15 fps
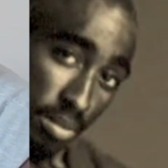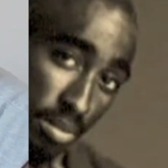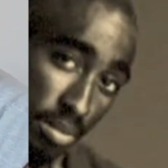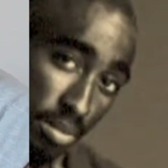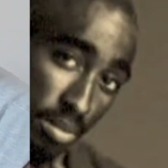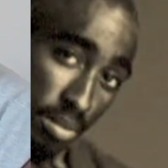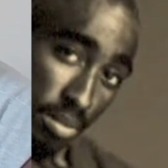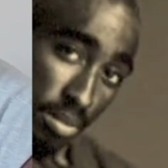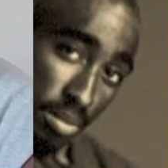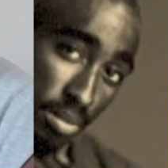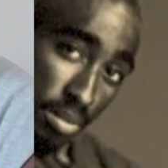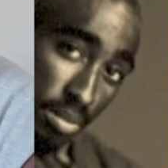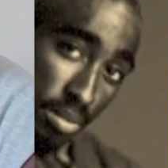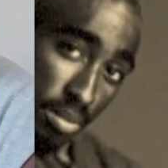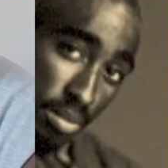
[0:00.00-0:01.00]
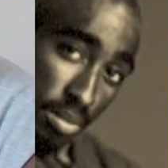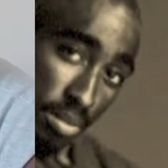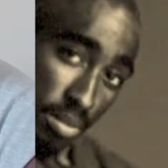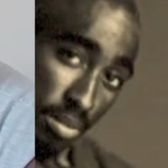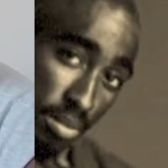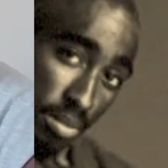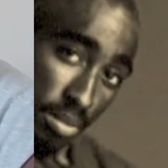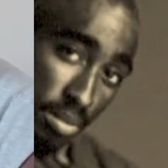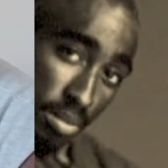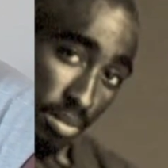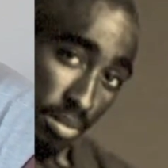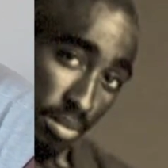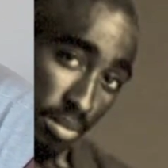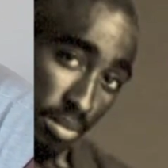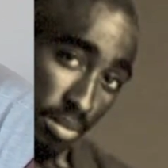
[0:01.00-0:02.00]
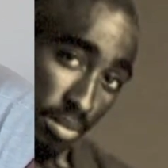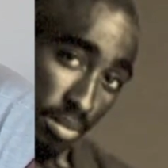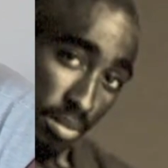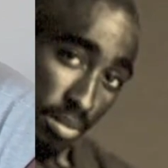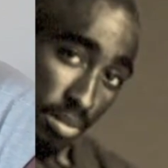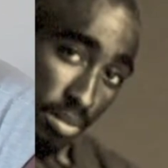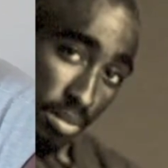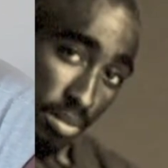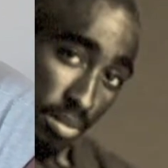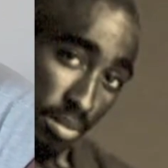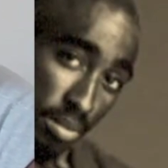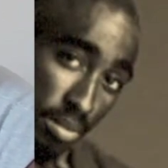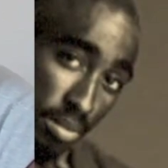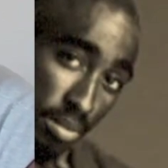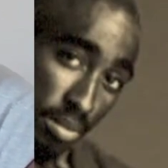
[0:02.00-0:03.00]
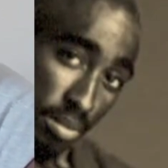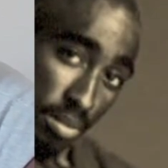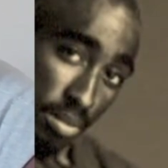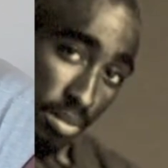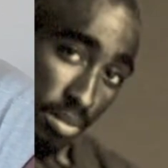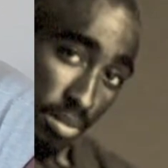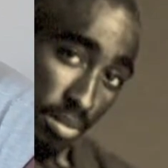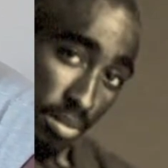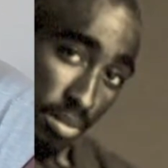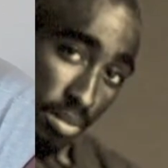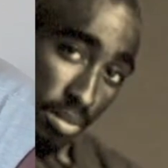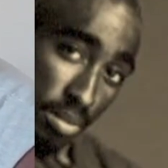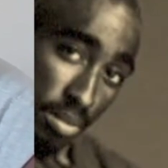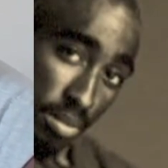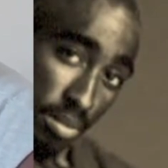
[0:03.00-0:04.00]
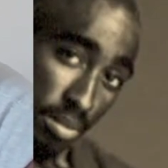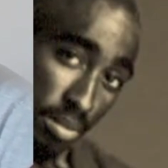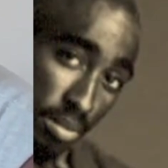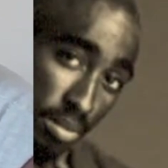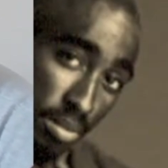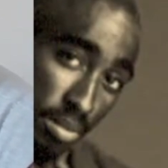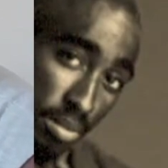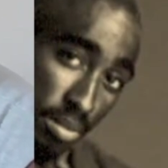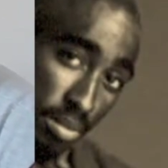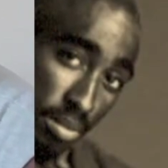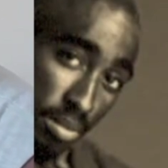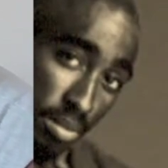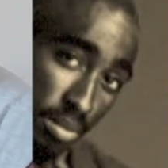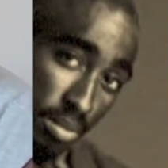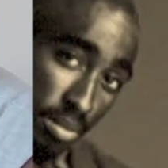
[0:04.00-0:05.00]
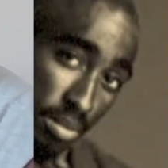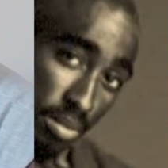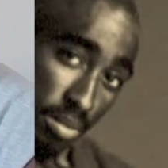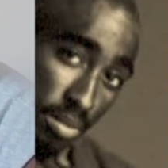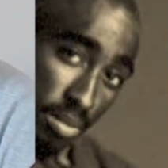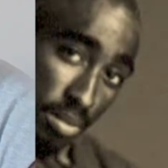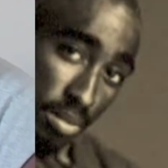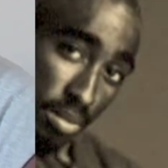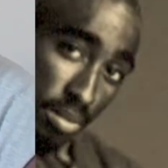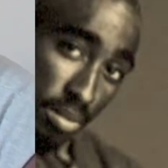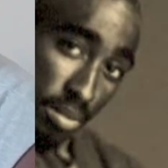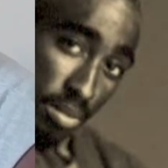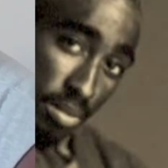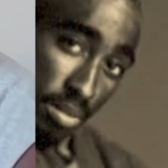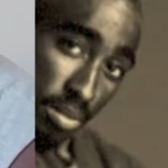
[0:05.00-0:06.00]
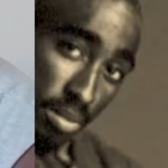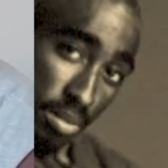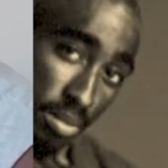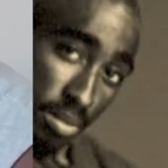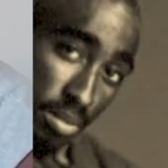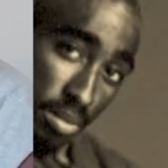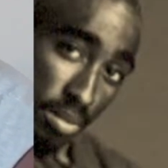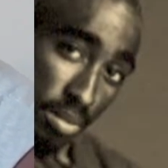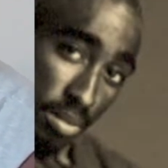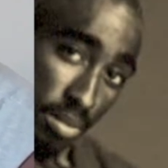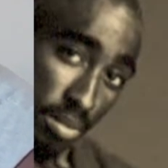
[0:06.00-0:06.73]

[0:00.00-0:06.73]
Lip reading: [no speech]